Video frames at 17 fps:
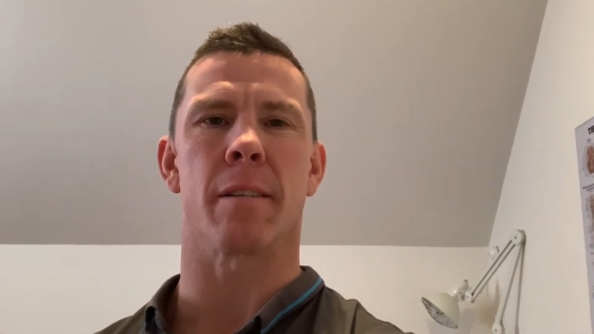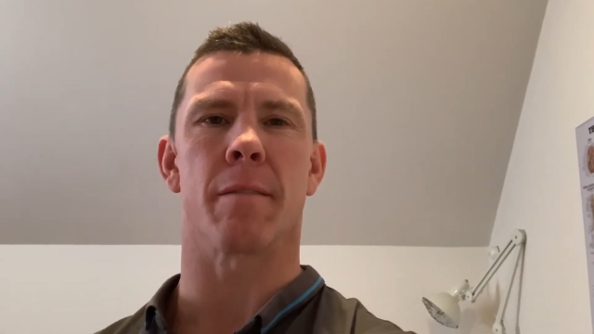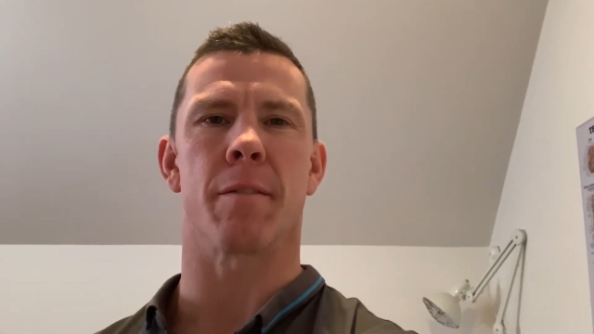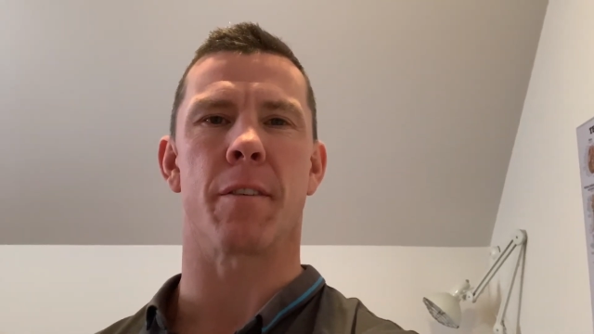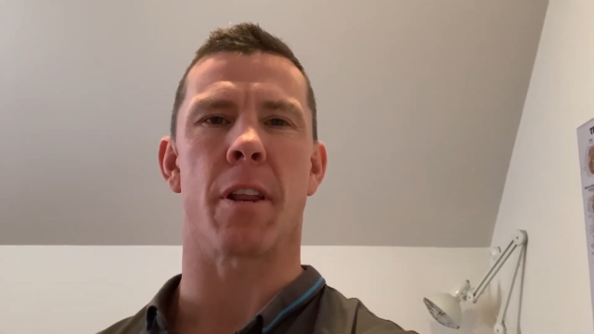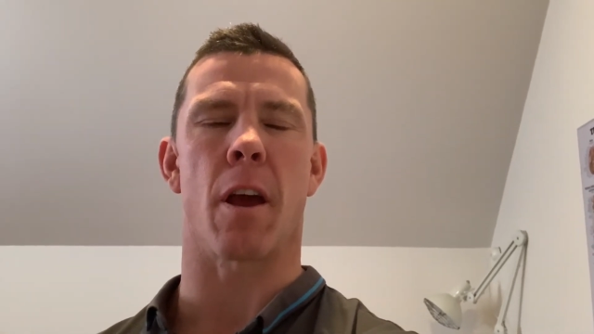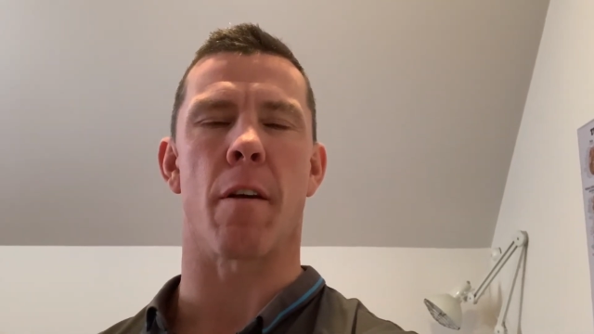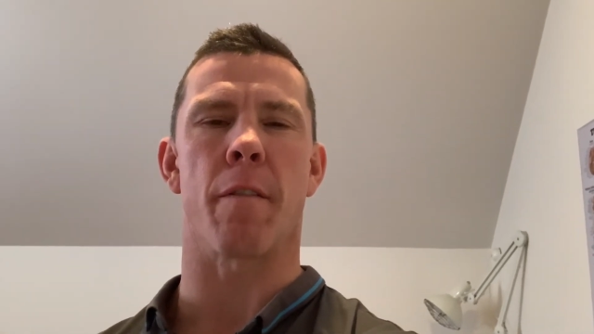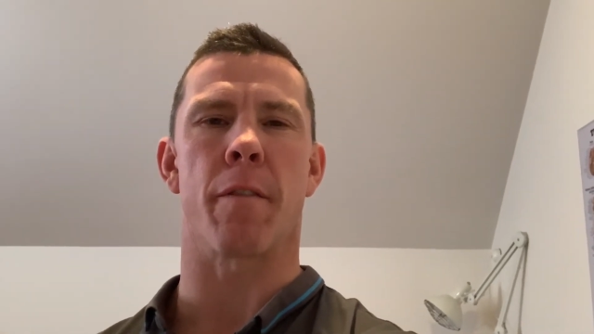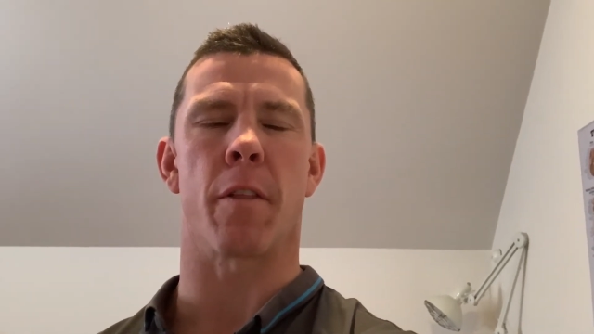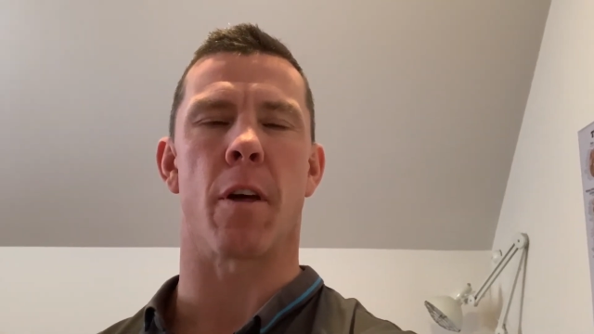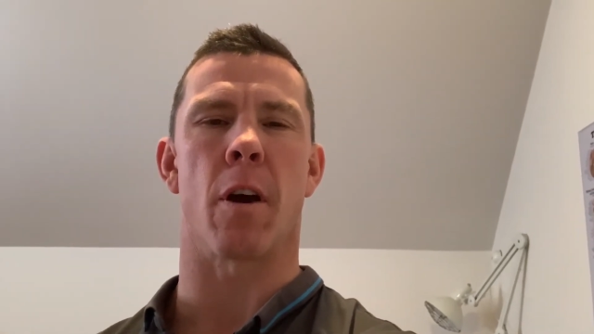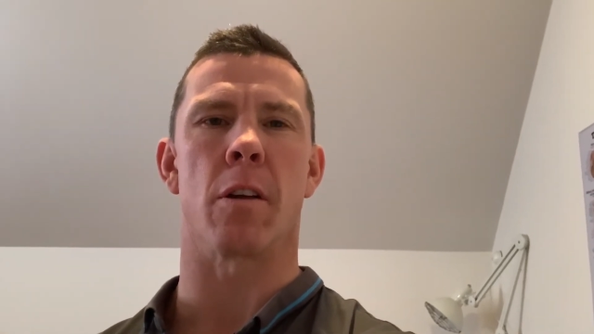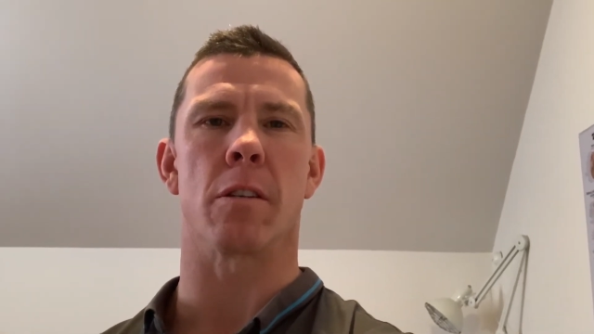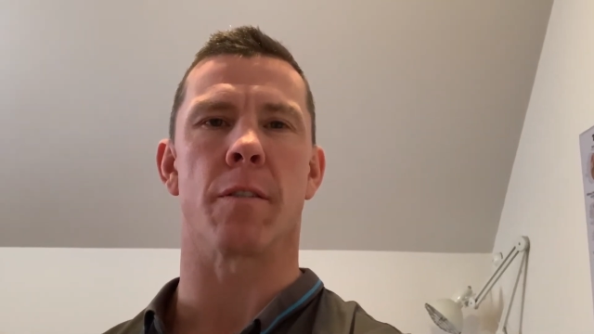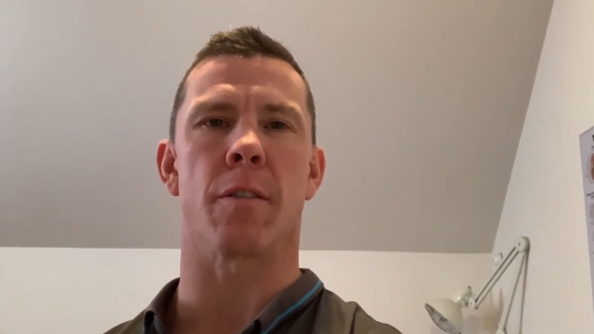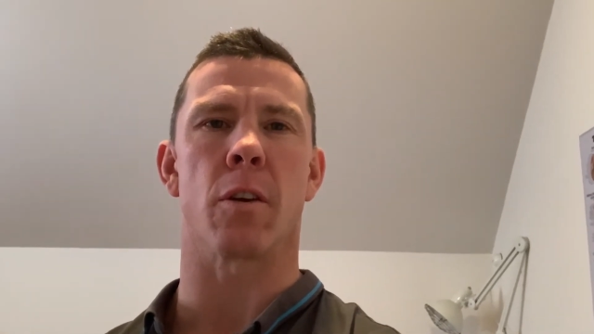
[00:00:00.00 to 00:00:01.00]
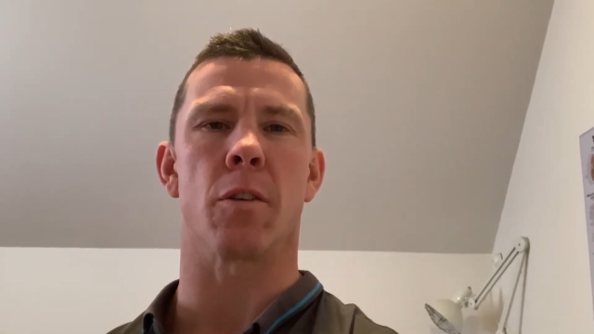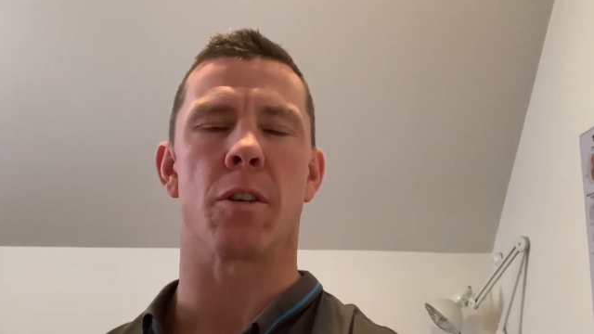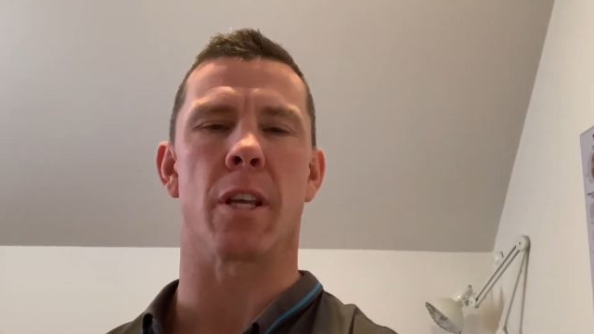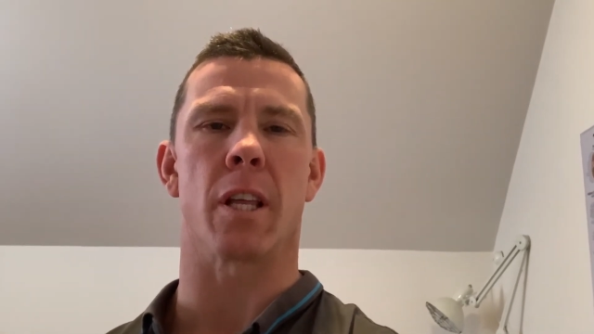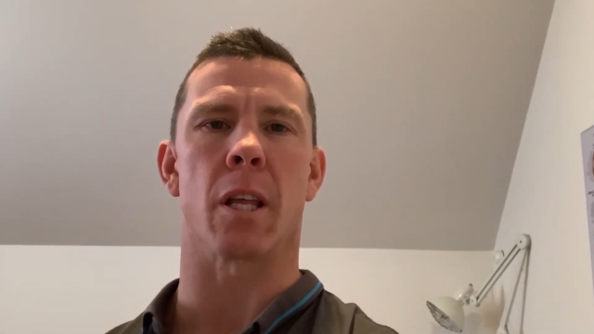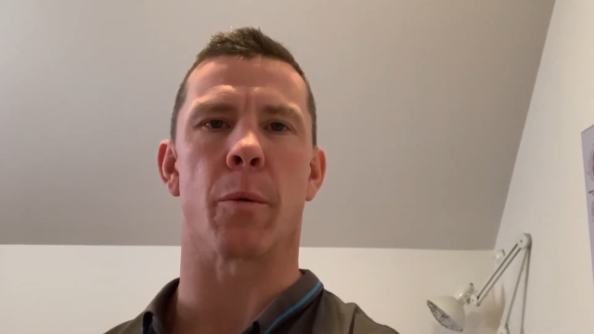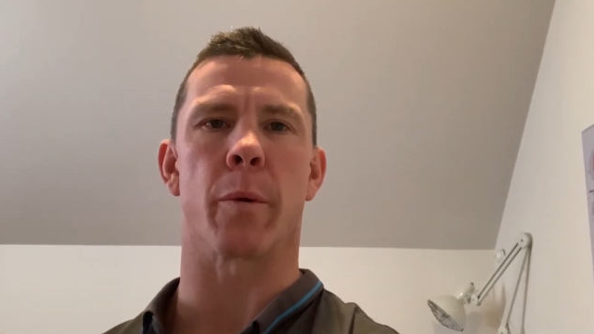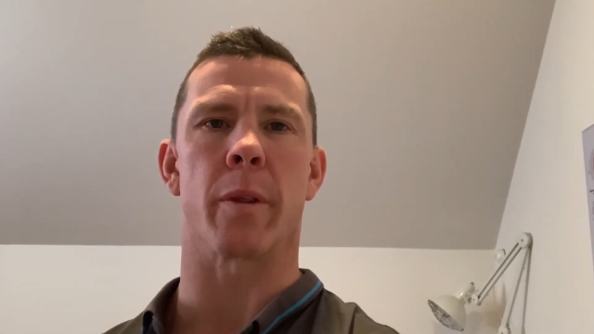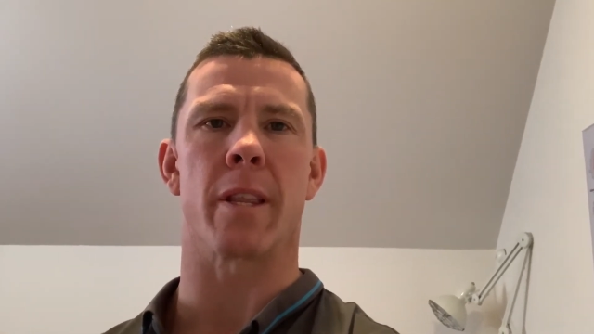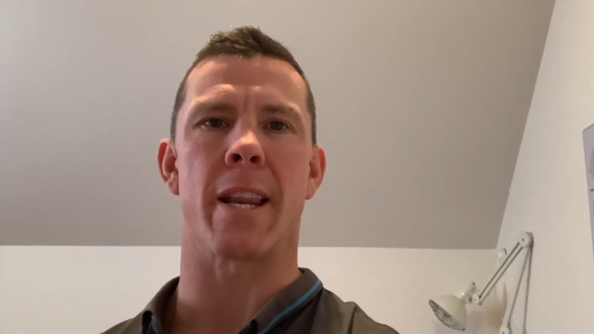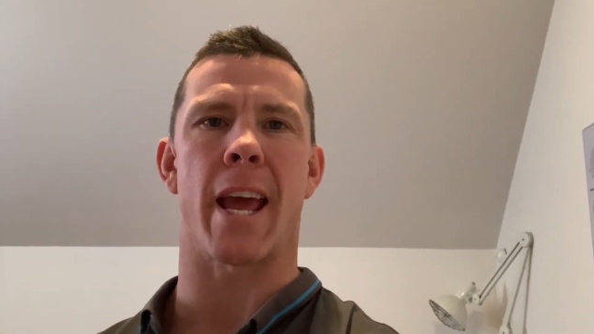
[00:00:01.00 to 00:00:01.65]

video for those of you dealing with